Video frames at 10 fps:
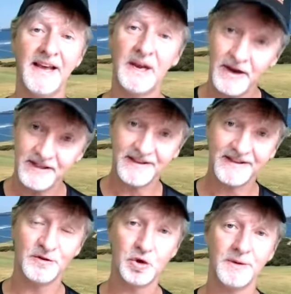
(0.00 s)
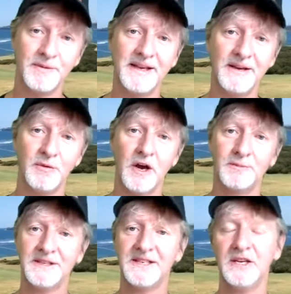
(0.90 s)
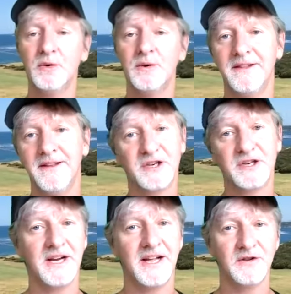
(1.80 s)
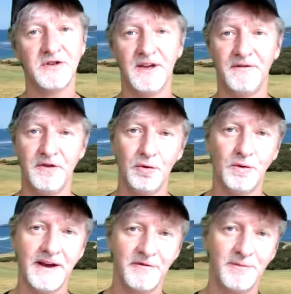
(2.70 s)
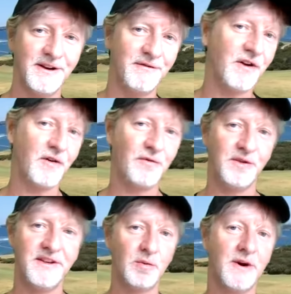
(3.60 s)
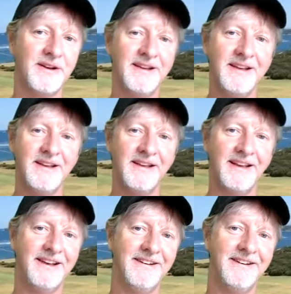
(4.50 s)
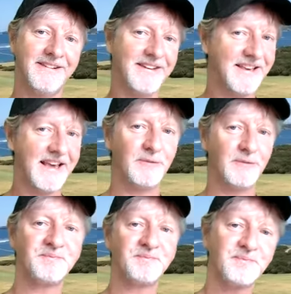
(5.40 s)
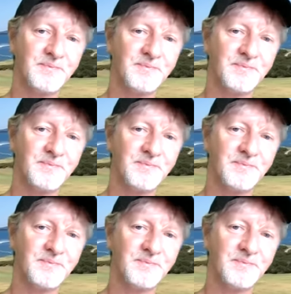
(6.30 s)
Anyway, thanks for joining me. We hope to see you in the next challenge if you haven't been involved with this one. And take care.